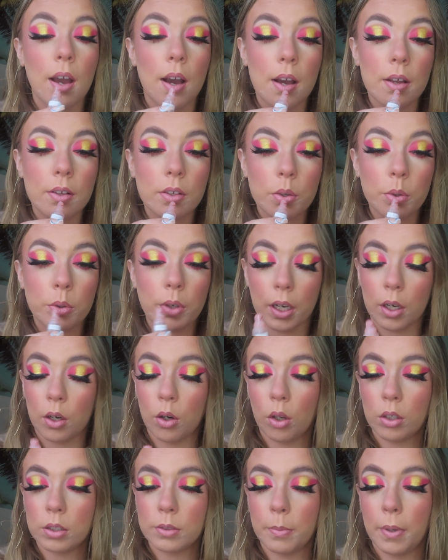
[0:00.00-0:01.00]
It's called like
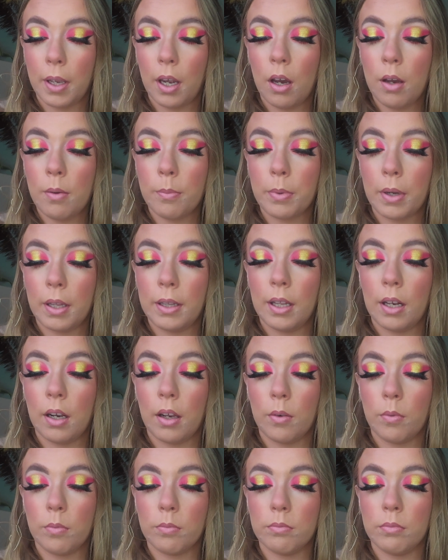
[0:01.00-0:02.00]
Gloss Me Up, and they're
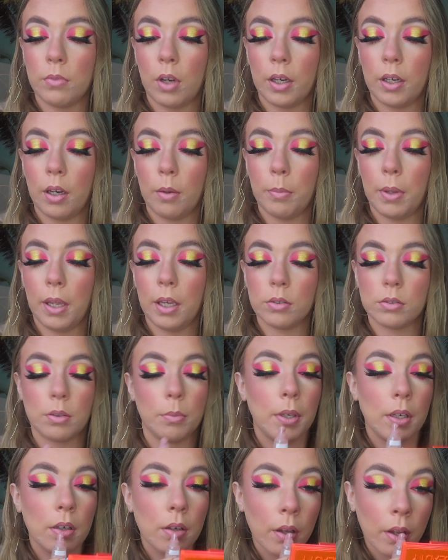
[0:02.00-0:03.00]
like 99p or
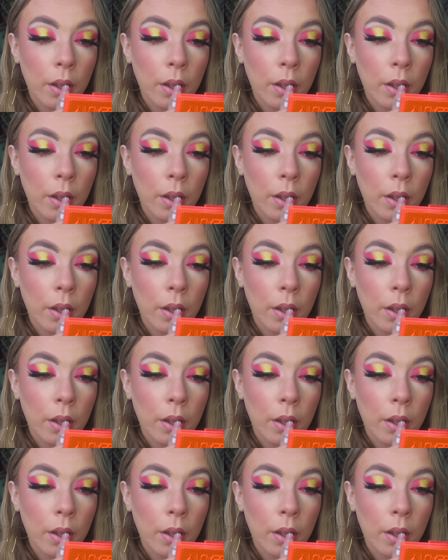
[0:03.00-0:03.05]
something.